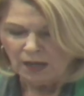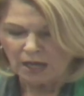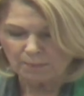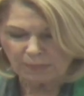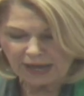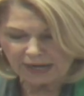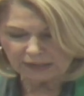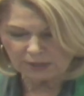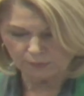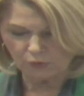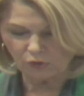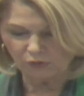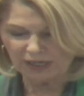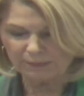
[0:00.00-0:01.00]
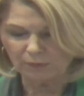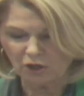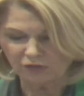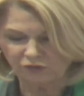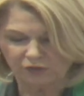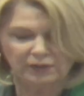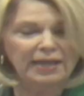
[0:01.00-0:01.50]
A pilot program
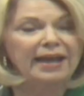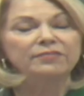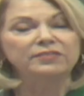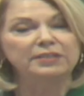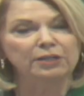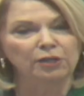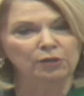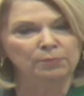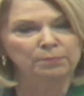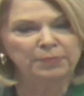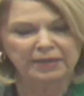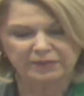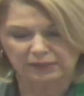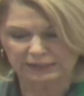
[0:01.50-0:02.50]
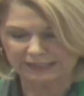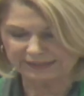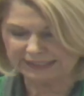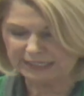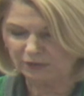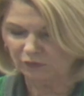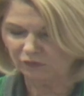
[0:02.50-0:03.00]
launched last year by the
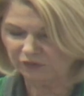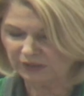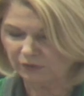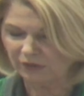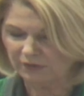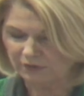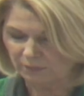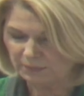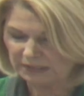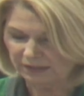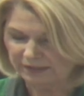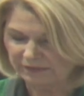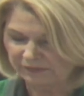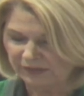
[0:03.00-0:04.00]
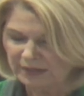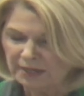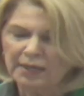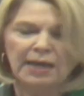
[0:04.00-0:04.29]
Latino Center of the Midlands